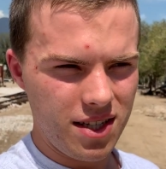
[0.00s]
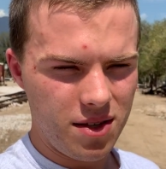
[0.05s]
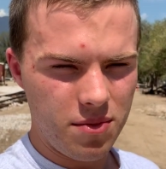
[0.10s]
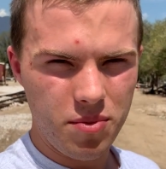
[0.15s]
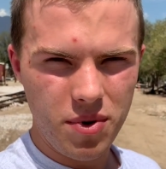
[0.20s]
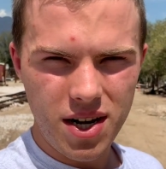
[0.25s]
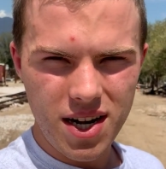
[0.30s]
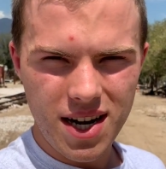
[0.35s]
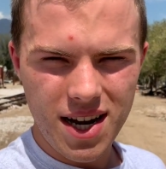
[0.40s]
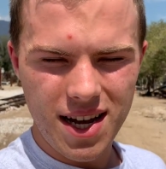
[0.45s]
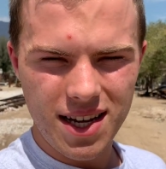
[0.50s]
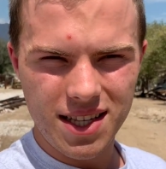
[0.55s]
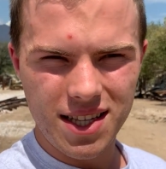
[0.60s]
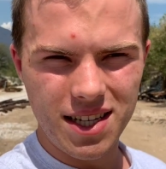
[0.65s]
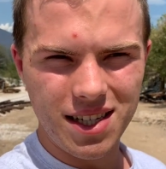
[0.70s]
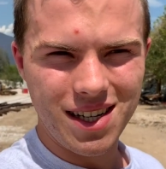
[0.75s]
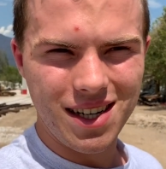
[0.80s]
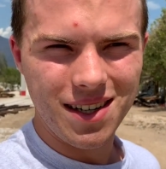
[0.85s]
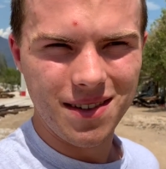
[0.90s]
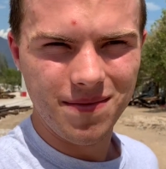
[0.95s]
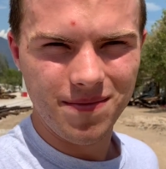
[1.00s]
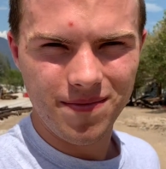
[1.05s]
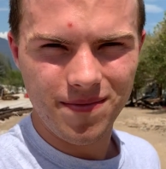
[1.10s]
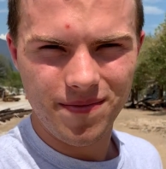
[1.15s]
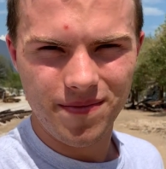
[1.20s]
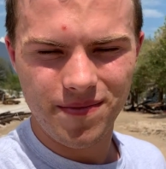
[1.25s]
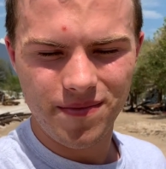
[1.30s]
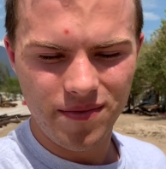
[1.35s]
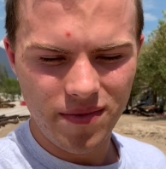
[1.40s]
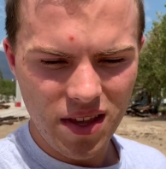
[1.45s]
pretty nice here.
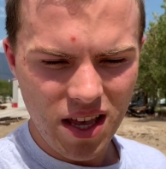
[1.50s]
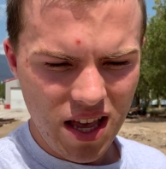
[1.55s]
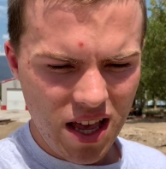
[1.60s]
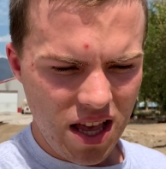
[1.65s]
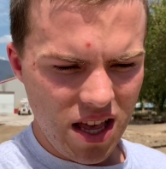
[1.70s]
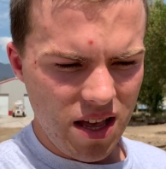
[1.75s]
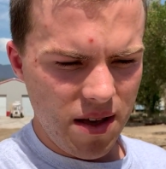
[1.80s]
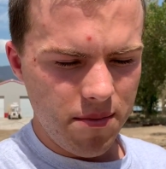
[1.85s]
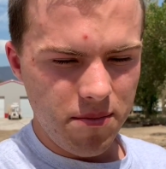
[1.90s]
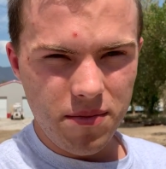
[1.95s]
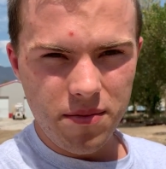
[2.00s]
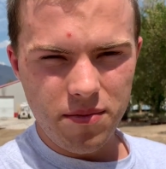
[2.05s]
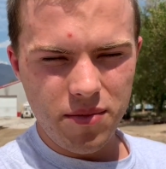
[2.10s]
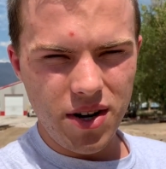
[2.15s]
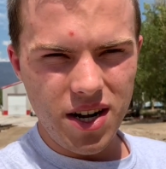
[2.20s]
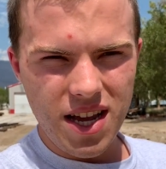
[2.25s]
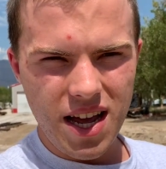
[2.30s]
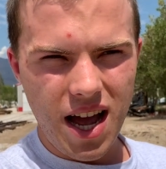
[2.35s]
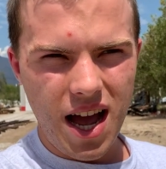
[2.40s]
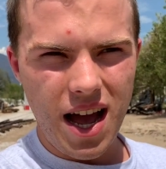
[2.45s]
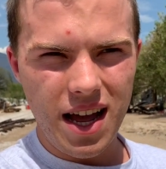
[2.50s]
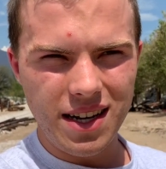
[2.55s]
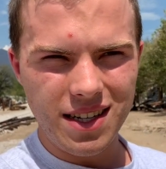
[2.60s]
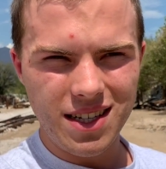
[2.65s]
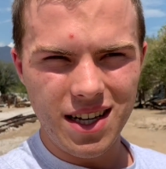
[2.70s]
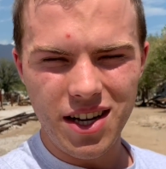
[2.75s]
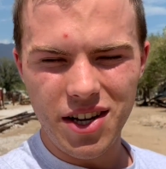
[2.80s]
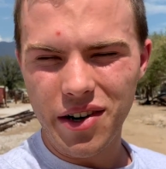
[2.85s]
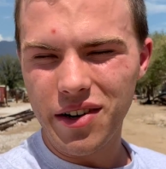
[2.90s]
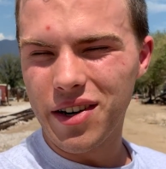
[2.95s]
Pretty hot. It's
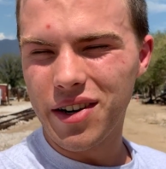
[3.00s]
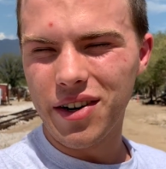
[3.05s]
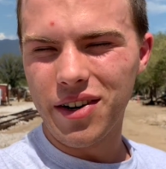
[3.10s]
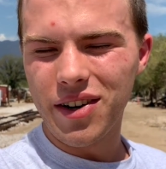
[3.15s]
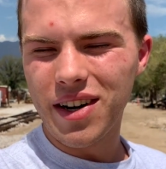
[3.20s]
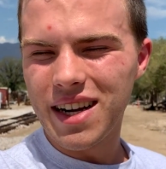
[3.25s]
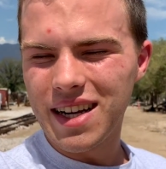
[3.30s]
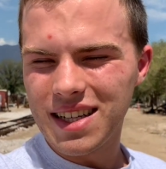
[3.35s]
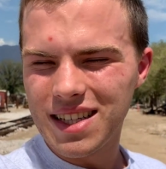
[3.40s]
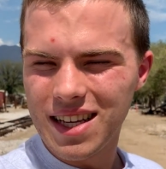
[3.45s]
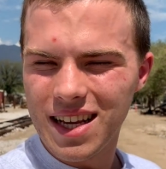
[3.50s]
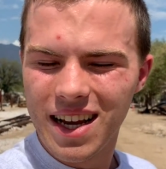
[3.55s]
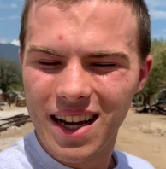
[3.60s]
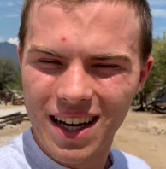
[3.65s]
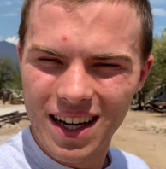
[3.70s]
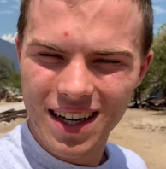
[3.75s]
100 degrees.